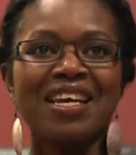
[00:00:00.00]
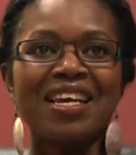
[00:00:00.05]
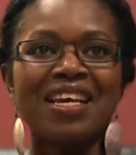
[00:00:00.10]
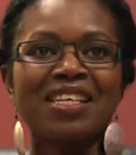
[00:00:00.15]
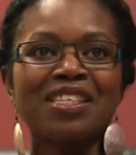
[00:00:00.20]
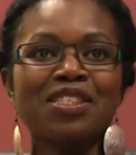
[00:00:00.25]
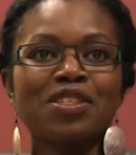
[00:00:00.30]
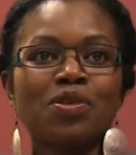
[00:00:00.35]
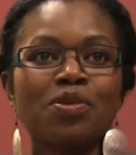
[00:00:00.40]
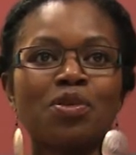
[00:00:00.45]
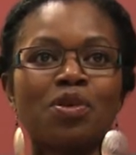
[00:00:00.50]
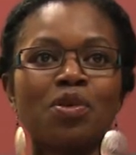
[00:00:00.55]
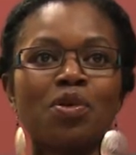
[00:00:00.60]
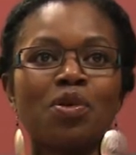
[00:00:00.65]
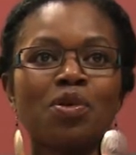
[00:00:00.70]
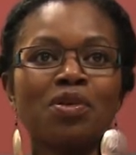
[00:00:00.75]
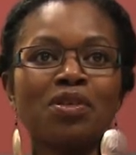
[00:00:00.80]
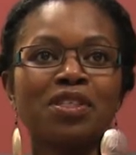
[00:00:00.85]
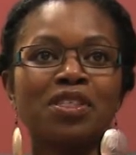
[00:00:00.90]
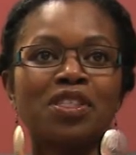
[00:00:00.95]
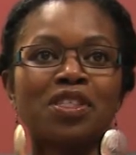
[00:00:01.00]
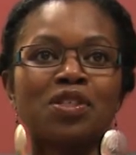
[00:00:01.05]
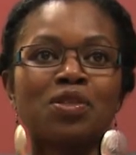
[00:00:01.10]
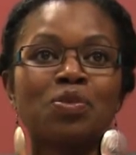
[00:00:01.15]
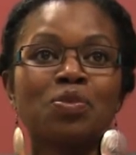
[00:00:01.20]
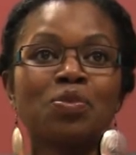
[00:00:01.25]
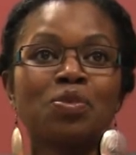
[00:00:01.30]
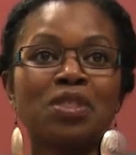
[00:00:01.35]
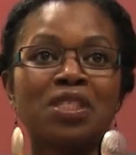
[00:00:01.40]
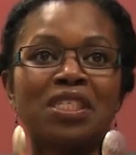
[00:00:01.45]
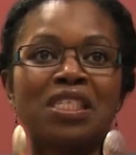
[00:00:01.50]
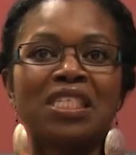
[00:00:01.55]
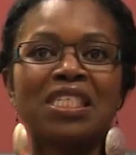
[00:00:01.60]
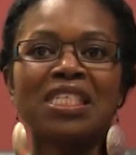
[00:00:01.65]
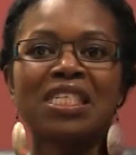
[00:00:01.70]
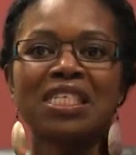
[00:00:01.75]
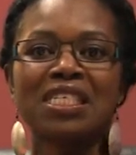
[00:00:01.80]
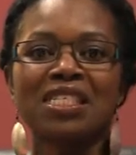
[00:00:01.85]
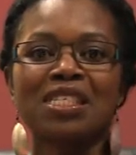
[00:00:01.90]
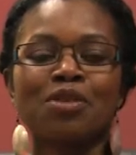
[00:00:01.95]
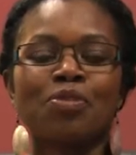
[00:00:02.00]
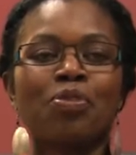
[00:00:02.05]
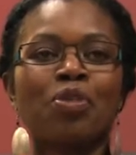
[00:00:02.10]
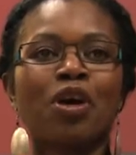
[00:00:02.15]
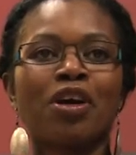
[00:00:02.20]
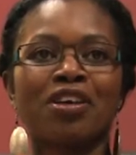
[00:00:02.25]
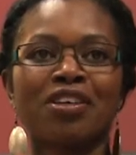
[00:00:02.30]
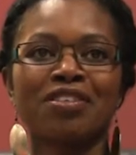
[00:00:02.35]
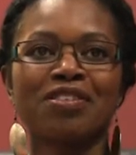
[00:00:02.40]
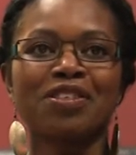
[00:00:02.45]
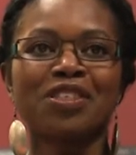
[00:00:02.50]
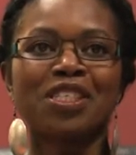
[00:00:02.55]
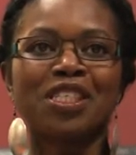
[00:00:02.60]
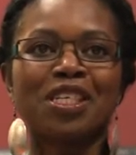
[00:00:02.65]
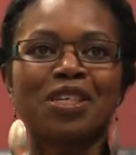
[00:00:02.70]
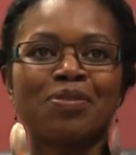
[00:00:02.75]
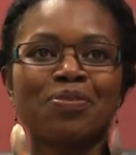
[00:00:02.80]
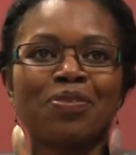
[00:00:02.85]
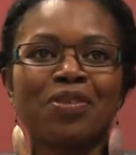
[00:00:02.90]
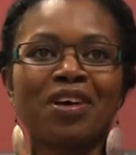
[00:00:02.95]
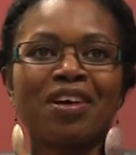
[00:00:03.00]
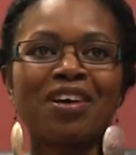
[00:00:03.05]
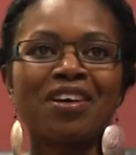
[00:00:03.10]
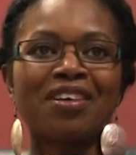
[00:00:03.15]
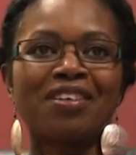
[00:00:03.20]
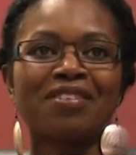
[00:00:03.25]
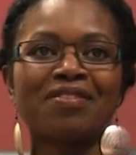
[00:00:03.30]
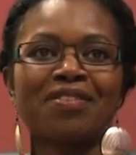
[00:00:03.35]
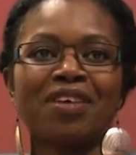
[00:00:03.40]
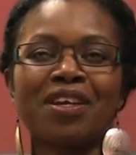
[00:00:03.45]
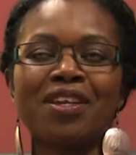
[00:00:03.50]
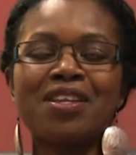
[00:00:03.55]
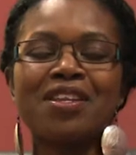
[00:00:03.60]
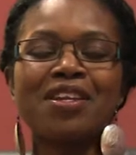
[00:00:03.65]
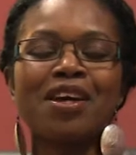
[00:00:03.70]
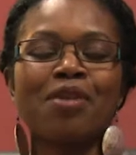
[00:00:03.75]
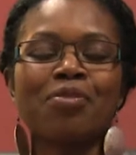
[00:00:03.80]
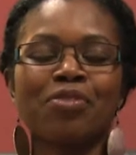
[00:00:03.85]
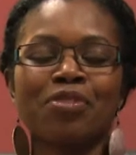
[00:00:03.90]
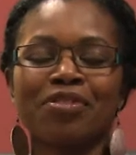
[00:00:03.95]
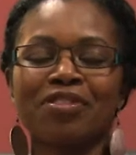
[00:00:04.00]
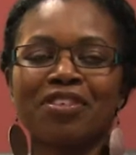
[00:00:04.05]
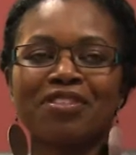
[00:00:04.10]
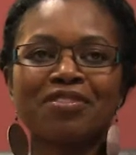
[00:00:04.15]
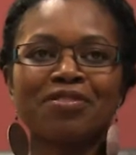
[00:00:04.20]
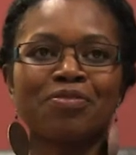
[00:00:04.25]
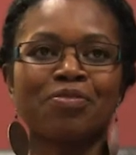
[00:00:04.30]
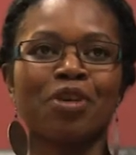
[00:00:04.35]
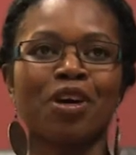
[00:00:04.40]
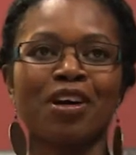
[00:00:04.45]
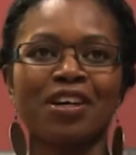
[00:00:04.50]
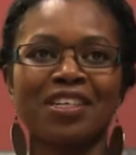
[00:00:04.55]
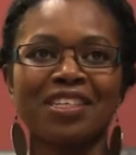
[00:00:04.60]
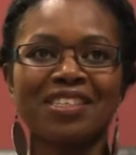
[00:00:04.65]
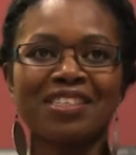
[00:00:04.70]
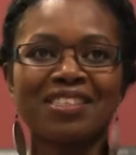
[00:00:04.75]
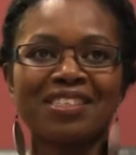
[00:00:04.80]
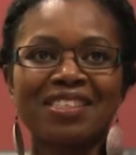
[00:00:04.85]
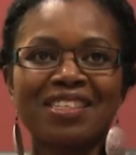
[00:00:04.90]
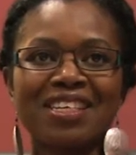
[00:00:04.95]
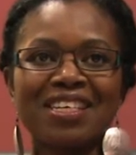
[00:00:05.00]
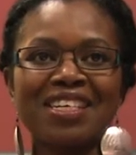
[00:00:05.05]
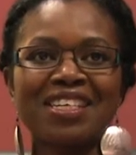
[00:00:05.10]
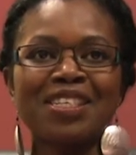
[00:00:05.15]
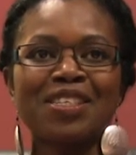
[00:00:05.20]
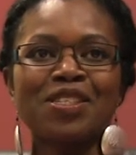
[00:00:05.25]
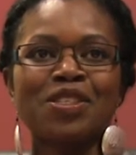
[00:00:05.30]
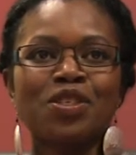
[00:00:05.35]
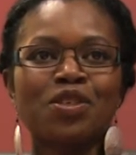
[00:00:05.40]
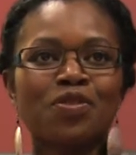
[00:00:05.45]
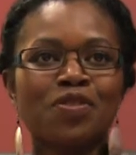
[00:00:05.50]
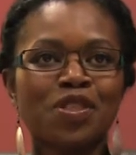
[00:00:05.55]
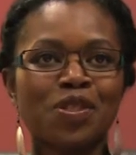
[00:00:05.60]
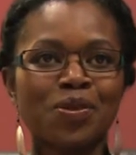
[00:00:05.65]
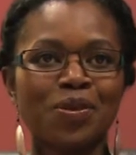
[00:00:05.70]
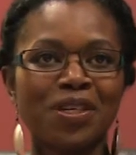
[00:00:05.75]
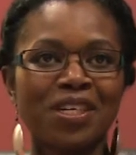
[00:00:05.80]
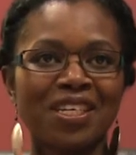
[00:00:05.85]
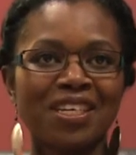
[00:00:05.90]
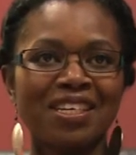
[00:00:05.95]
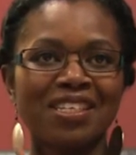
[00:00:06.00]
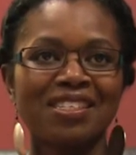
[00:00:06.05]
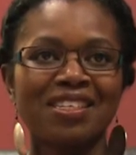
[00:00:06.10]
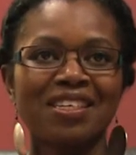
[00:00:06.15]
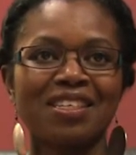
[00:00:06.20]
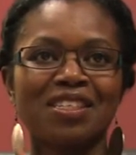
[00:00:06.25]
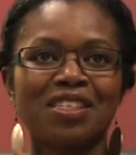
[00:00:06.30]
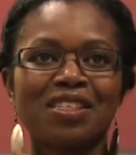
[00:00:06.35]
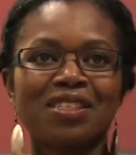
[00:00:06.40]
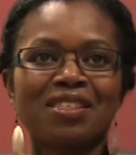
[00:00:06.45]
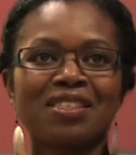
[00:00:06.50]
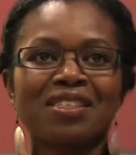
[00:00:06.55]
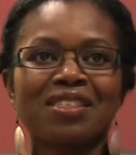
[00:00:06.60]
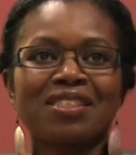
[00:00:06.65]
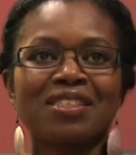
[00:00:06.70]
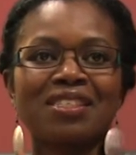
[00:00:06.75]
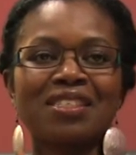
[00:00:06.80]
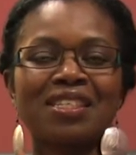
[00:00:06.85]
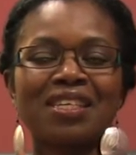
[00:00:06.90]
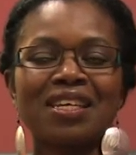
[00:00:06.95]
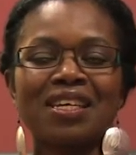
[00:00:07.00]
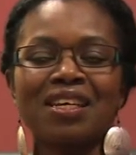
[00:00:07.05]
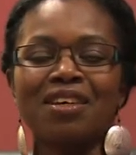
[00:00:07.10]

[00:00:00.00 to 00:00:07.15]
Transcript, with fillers: And so the Coalition really is a partnership of a number of bodies, service organizations,